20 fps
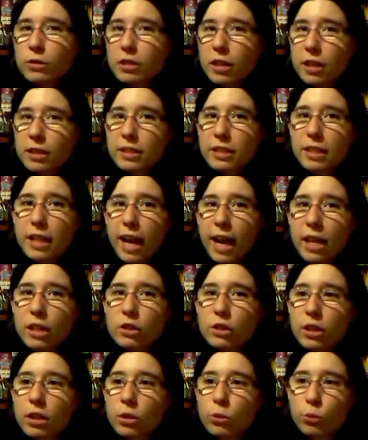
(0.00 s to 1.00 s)
doesn't
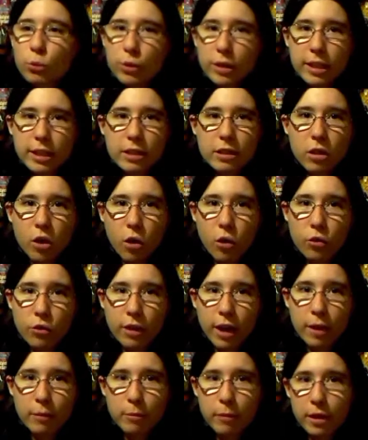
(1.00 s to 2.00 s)
actually read all
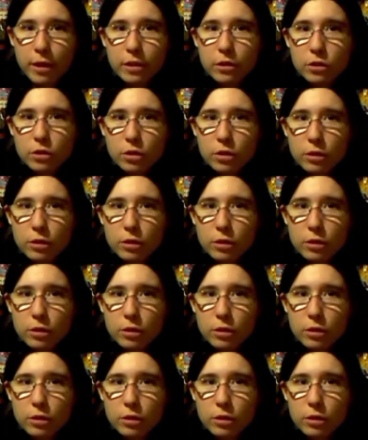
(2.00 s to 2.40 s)
that much,